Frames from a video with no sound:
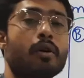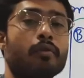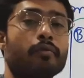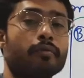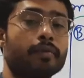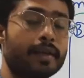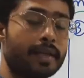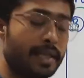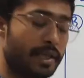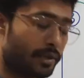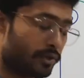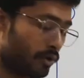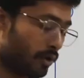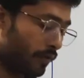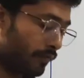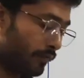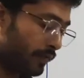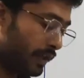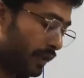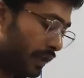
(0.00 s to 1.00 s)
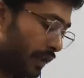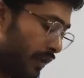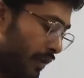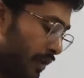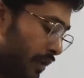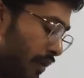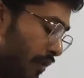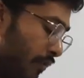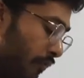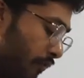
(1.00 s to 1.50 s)
of each of the
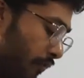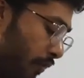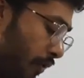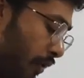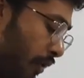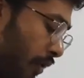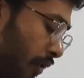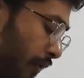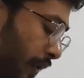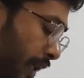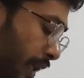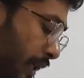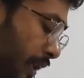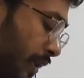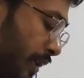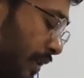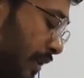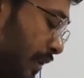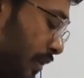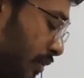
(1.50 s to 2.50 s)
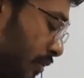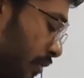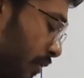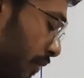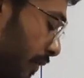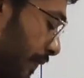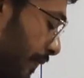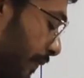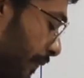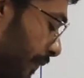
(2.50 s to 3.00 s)
following. So